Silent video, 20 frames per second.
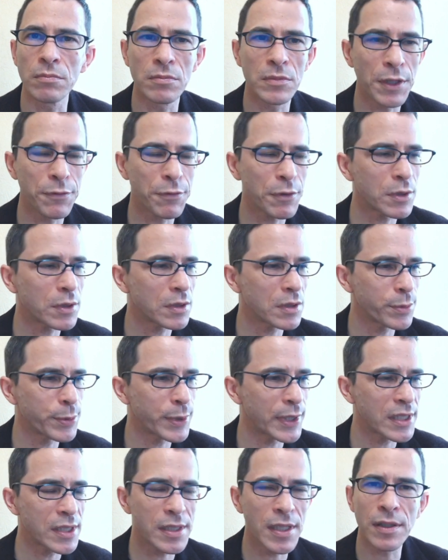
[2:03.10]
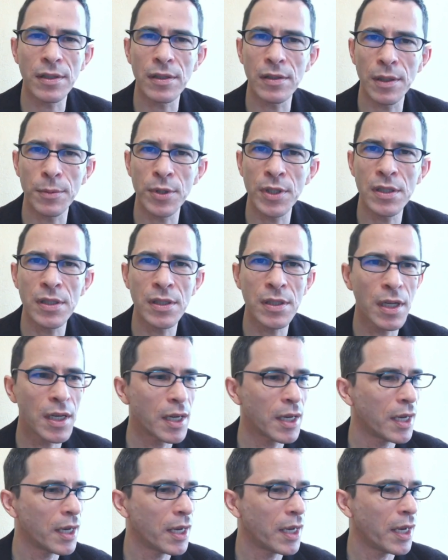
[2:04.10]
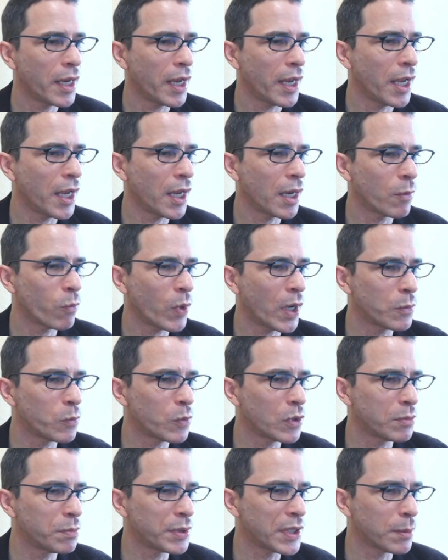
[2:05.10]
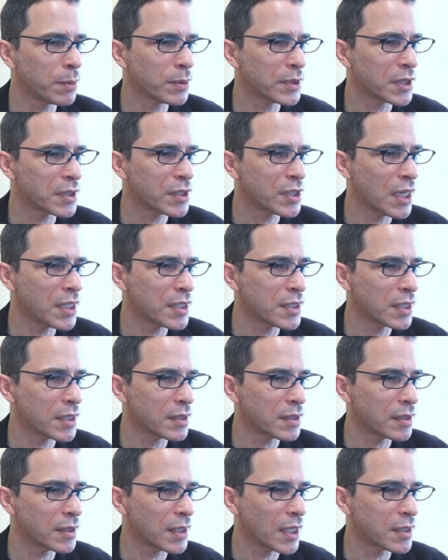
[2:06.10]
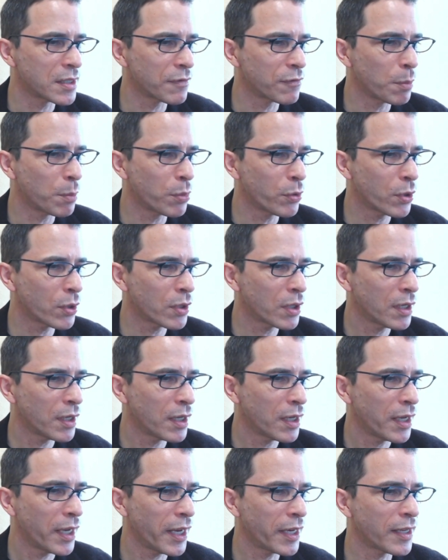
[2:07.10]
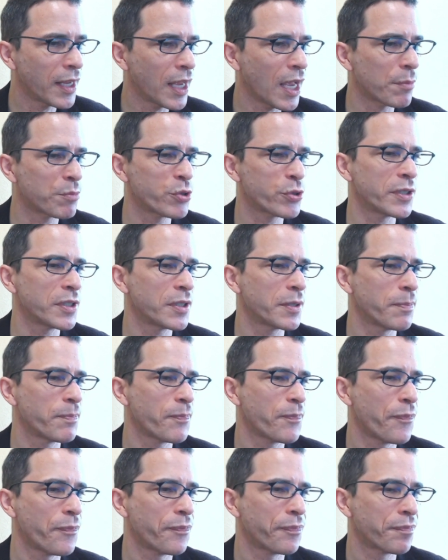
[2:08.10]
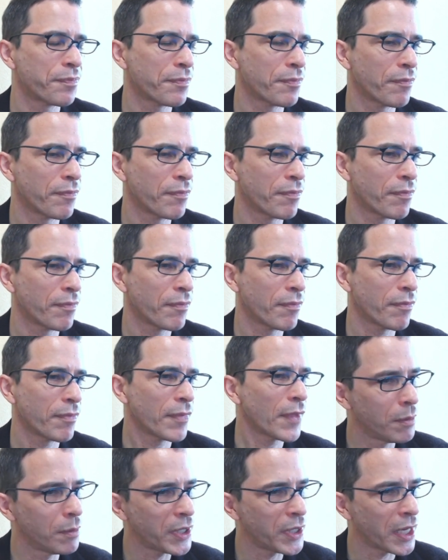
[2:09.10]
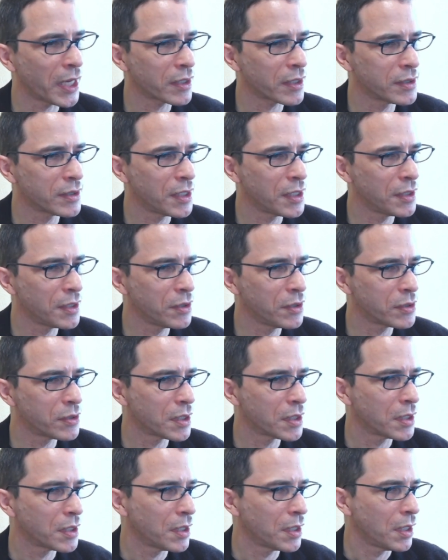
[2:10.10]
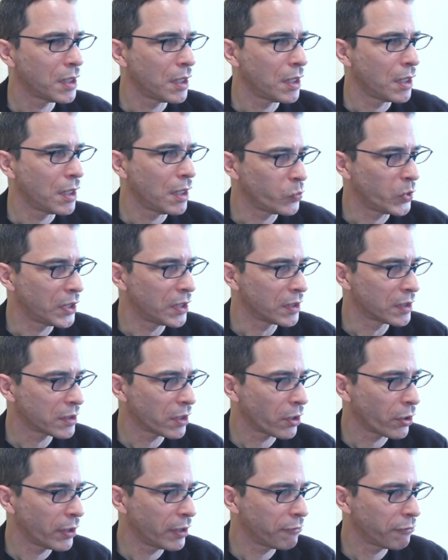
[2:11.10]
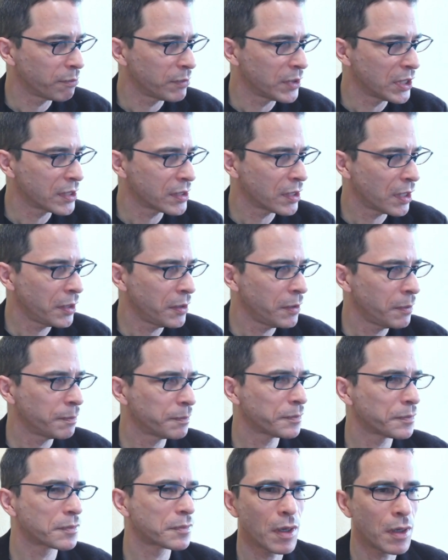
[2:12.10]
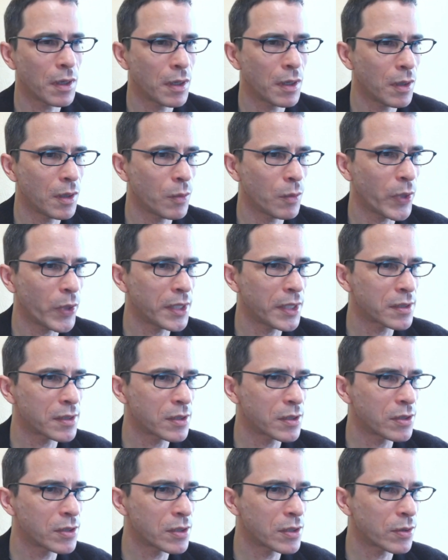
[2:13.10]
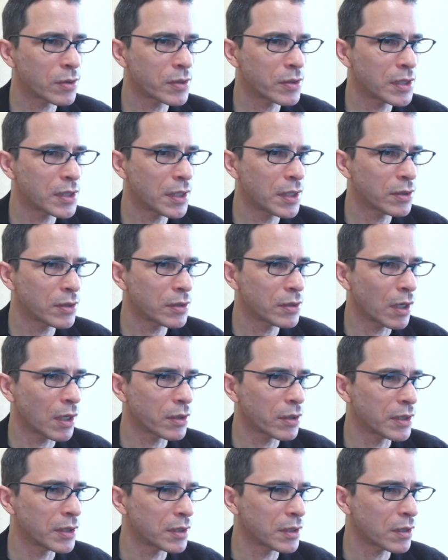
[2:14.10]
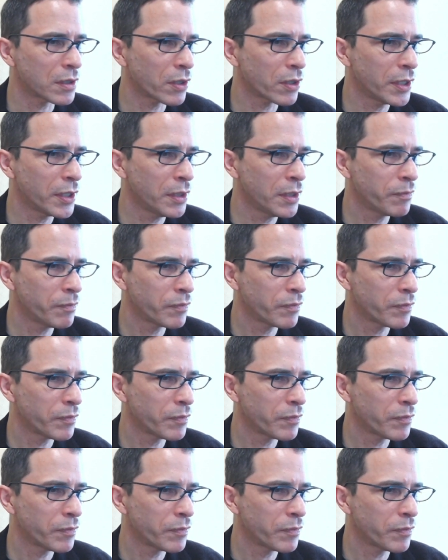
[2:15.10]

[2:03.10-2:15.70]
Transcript: difficult to extend the liberties, and white will be able to chase it to the edge of the board and capture it. Black continues with an Atari from this side. White's two stones here are an Atari,